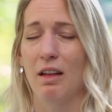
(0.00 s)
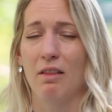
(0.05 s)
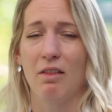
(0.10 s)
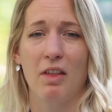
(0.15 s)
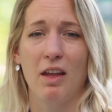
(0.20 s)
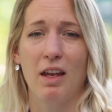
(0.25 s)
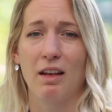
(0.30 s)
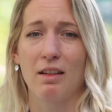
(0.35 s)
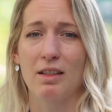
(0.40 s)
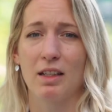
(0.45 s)

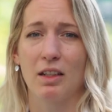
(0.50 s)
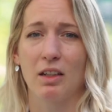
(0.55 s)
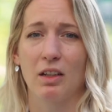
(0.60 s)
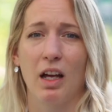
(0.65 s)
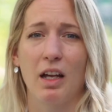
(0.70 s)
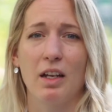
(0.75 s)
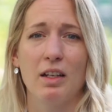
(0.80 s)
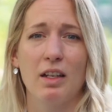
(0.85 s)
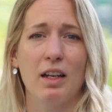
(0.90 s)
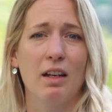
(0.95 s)
things in
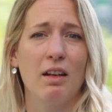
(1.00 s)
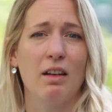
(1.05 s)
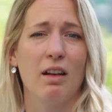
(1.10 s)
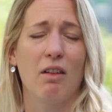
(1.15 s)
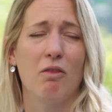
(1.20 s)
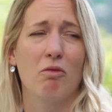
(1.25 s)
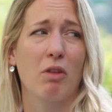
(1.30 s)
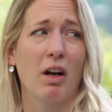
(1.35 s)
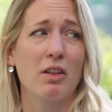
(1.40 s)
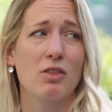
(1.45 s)
London,
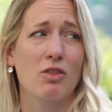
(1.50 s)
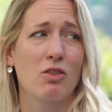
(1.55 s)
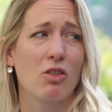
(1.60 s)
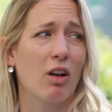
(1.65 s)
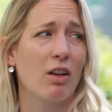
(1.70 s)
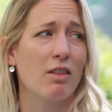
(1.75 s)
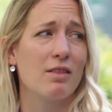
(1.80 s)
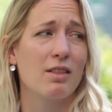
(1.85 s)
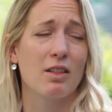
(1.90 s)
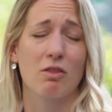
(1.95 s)

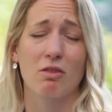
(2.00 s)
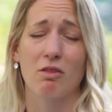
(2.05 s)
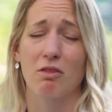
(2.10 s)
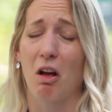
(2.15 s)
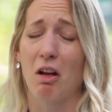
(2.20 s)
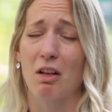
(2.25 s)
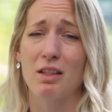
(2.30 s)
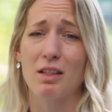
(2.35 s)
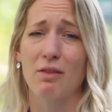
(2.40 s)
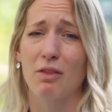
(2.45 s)
restaurants, there's
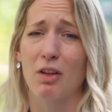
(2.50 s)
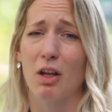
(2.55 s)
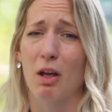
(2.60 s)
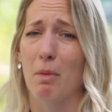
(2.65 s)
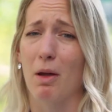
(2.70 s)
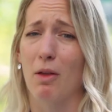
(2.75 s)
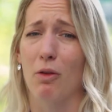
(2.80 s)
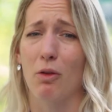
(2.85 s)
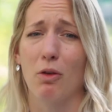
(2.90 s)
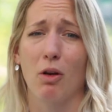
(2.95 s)
lots of
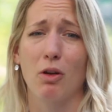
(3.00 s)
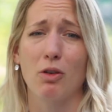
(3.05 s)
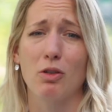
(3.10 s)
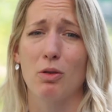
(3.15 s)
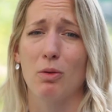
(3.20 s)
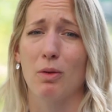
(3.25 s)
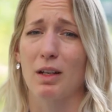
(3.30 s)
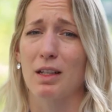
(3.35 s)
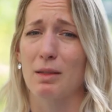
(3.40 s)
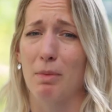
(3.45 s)
them and they're not
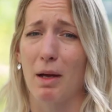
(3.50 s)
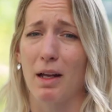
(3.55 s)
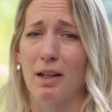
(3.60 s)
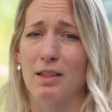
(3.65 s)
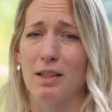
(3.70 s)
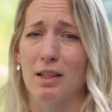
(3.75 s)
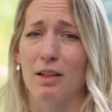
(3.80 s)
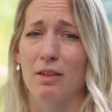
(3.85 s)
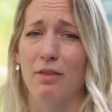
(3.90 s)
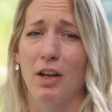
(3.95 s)
too
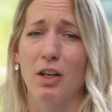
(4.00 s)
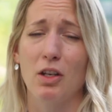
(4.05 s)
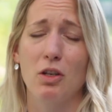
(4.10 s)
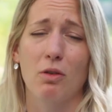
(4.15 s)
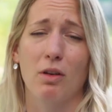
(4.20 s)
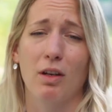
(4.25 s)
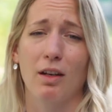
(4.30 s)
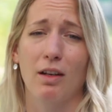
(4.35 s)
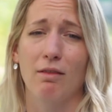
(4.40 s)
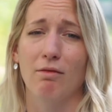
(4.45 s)
expensive and
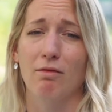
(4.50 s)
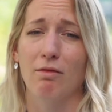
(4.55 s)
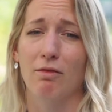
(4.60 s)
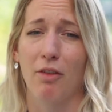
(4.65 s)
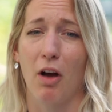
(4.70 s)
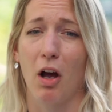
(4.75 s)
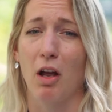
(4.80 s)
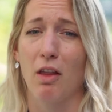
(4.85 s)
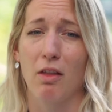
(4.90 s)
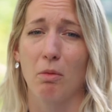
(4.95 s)
you can
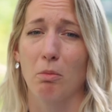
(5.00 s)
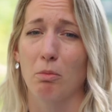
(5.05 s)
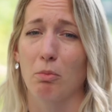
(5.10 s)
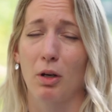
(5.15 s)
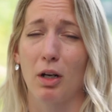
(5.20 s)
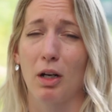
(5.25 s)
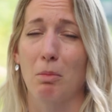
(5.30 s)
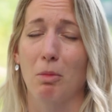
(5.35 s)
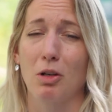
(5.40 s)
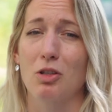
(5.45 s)
find them
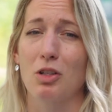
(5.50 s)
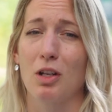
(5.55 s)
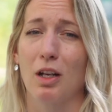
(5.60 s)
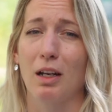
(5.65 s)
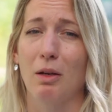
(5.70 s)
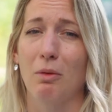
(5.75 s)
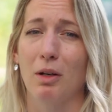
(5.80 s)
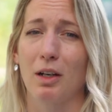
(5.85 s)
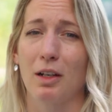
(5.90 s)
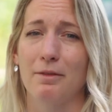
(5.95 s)
pretty much
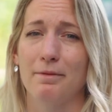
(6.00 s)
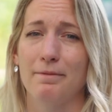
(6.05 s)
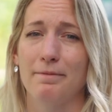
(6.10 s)
anywhere.